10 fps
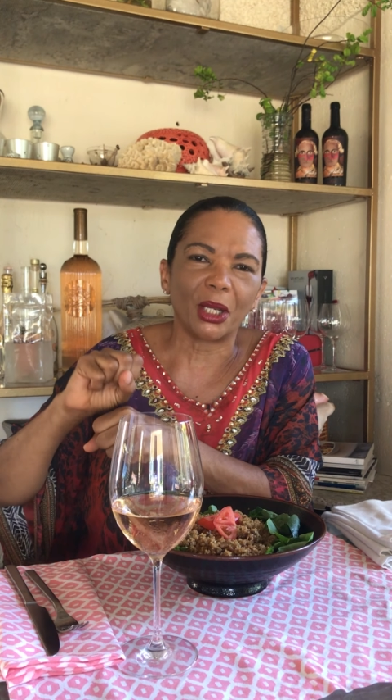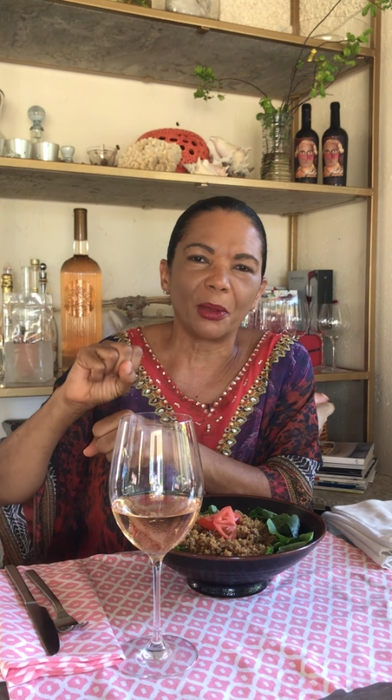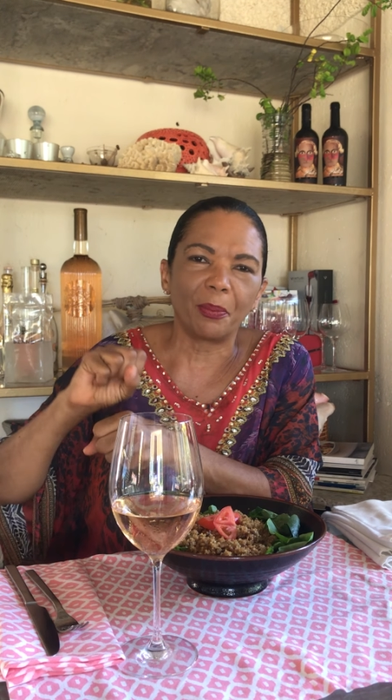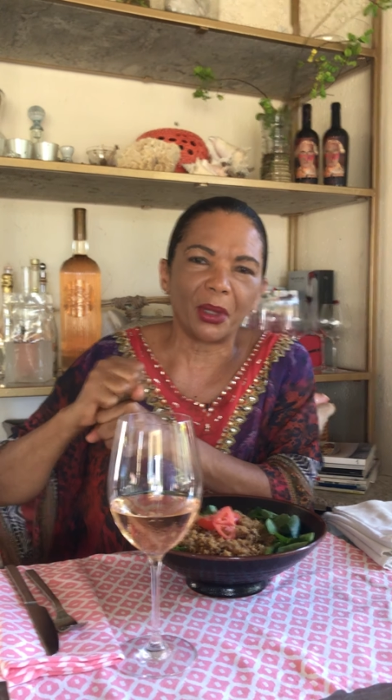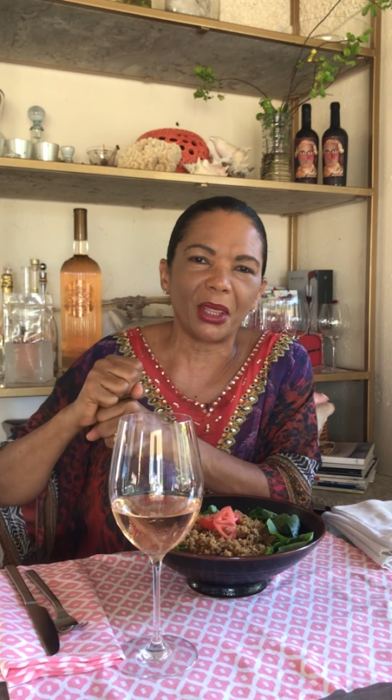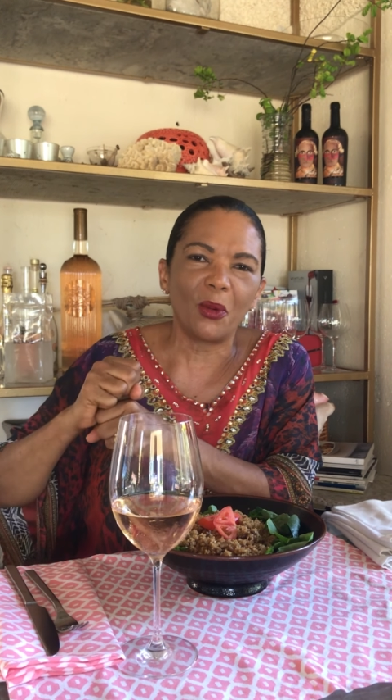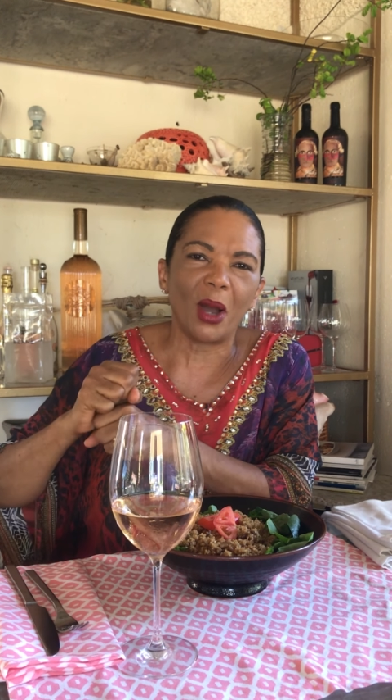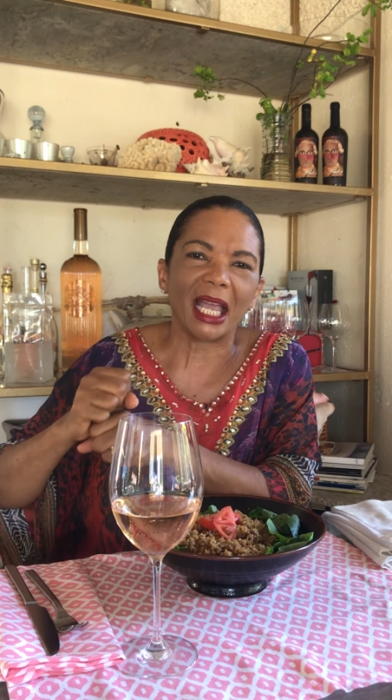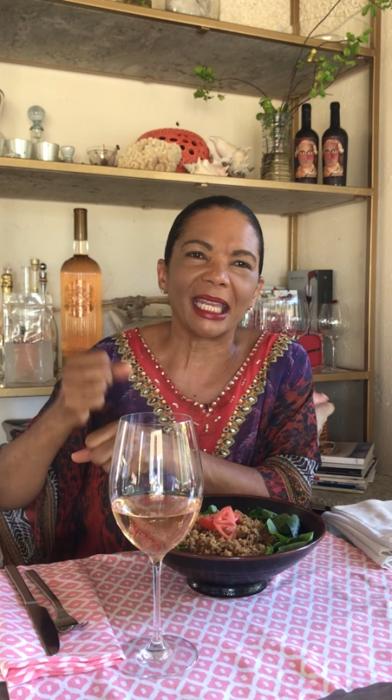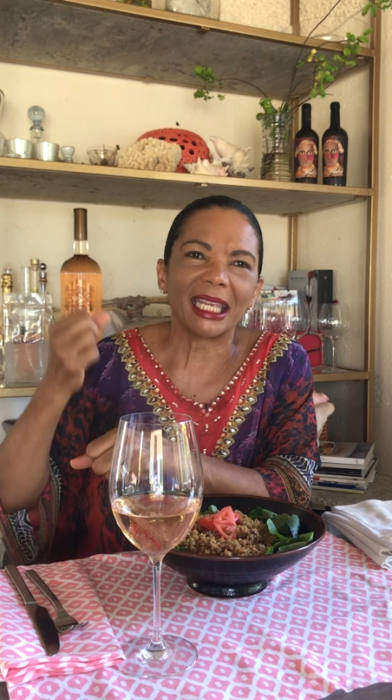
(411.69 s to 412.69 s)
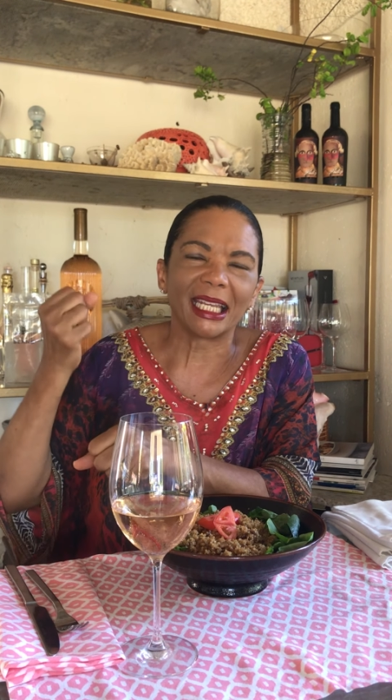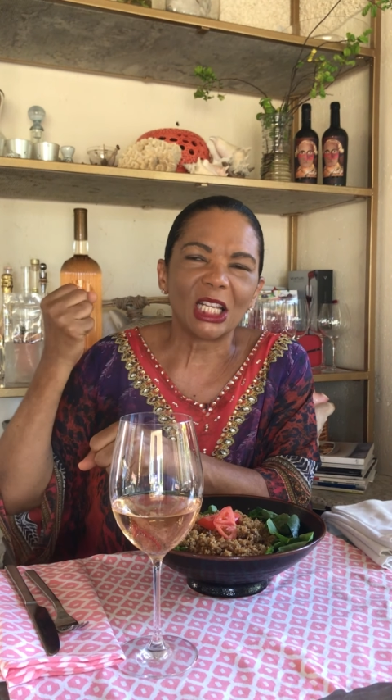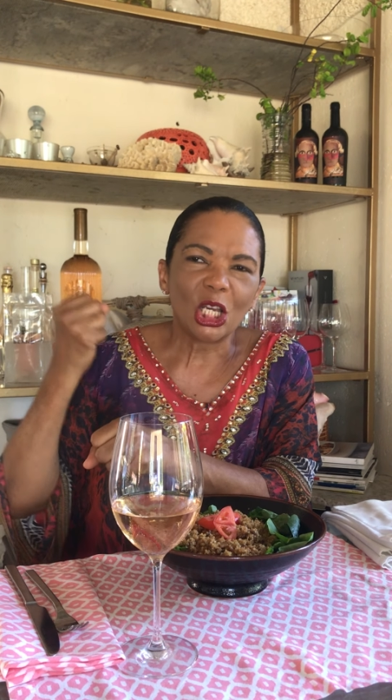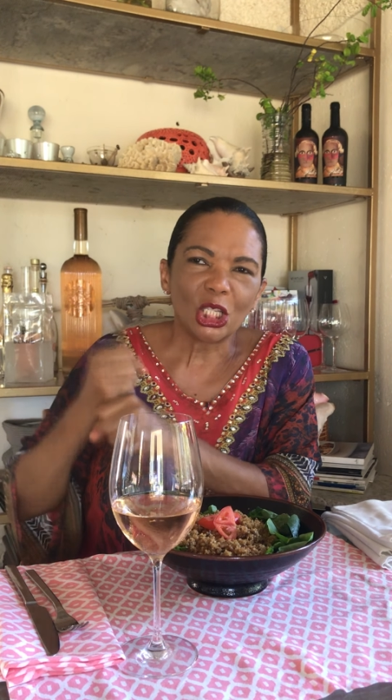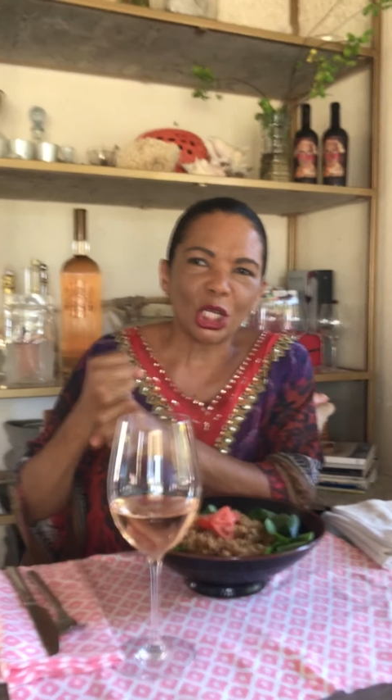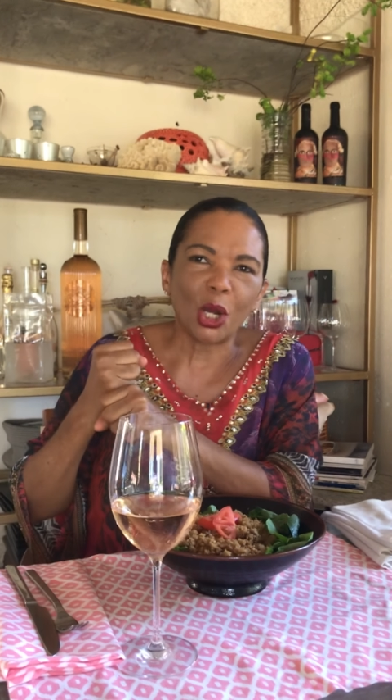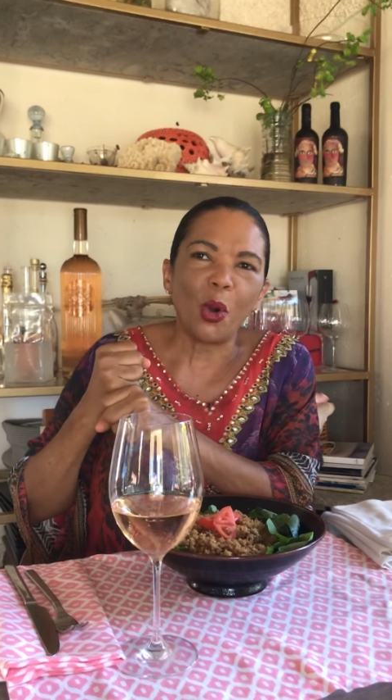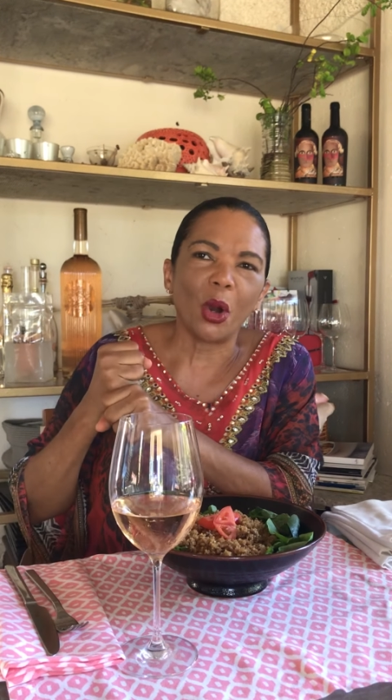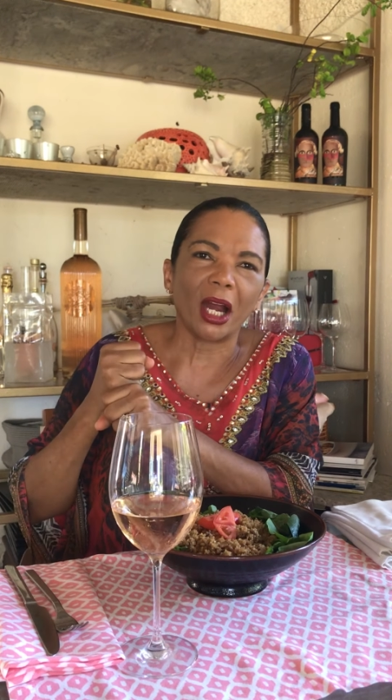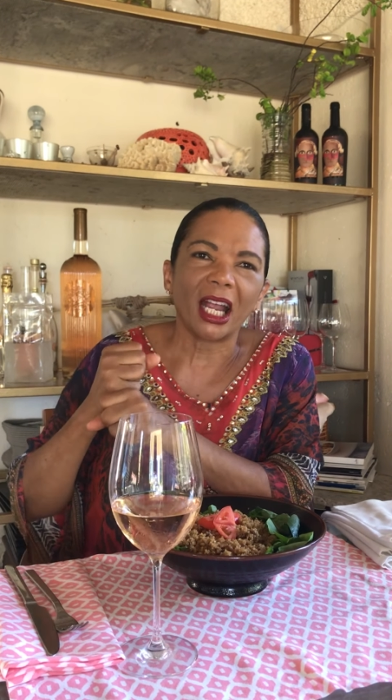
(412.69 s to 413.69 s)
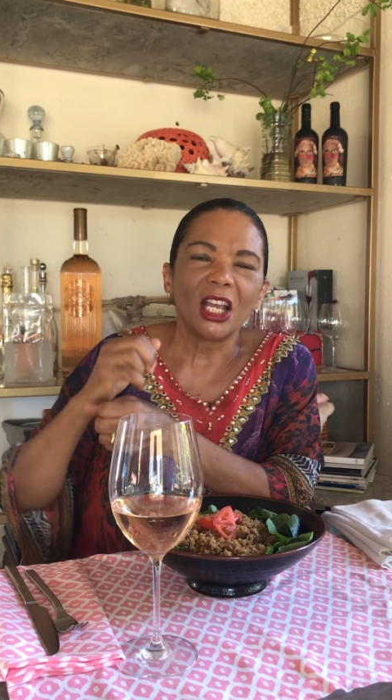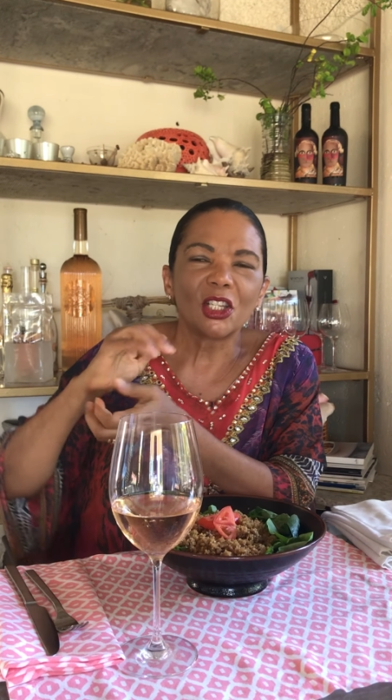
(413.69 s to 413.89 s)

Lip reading: could put the wine in to cork